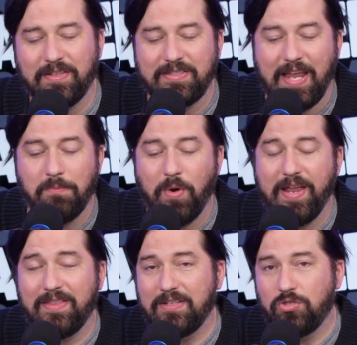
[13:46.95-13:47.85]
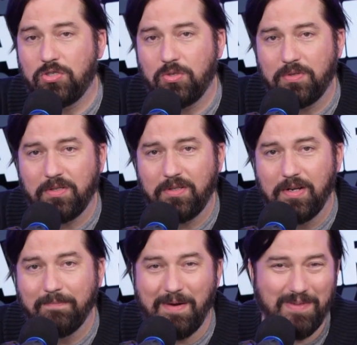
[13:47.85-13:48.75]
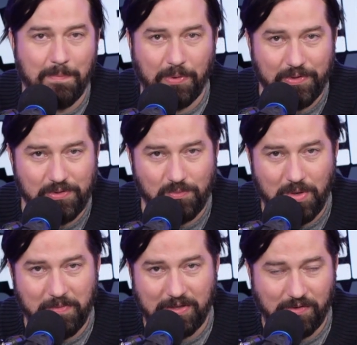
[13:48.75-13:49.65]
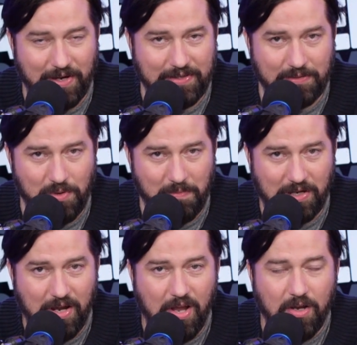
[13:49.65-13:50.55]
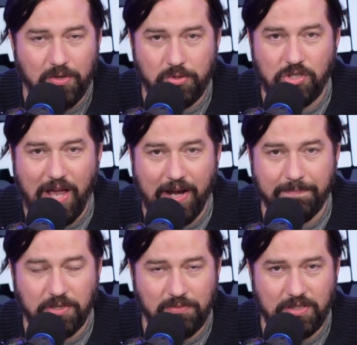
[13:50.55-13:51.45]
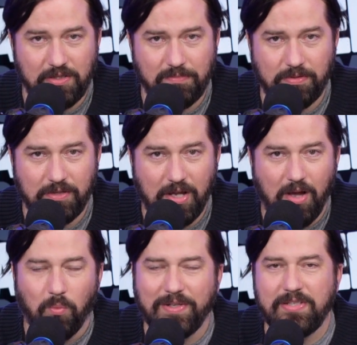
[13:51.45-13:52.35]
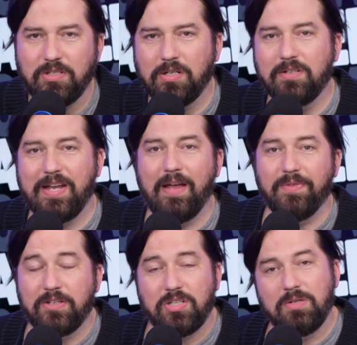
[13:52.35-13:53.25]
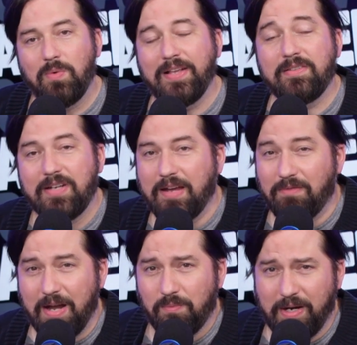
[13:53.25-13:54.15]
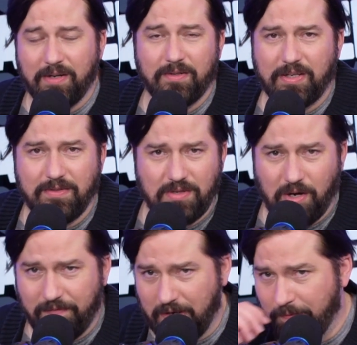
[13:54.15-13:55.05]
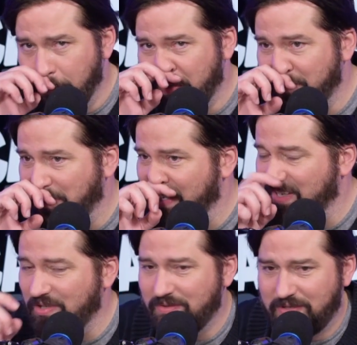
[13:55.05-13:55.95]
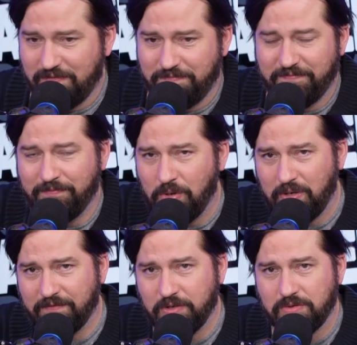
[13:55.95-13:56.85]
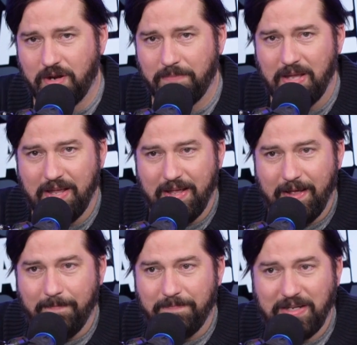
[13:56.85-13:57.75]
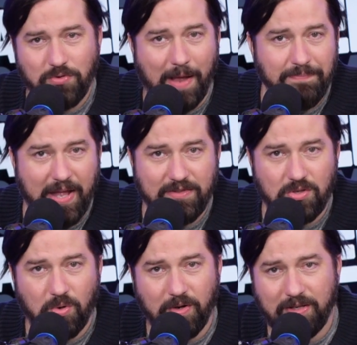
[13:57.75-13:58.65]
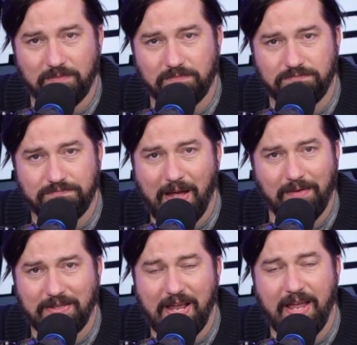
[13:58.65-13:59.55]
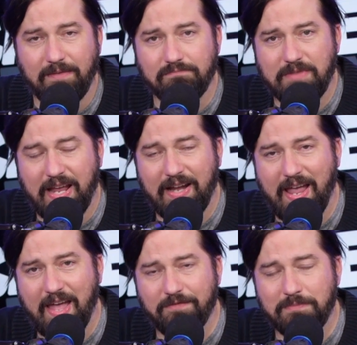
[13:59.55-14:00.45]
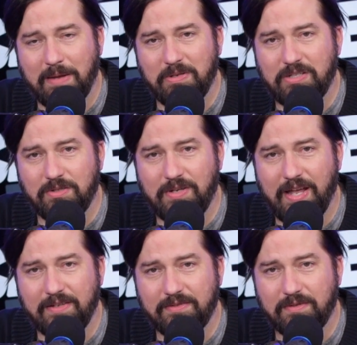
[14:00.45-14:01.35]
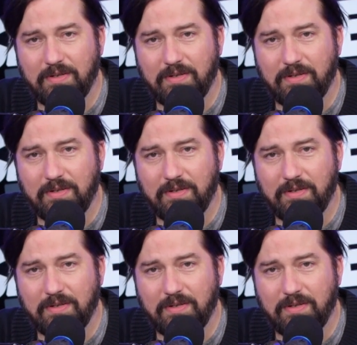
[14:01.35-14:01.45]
The same way the shooter, remember the Persian woman, the crazy woman who shot up YouTube? Once it turned out that she wasn't a right-winger conservative who could be accused of voting for Trump, they dropped that story in about a day, day and a half, maybe 2 days.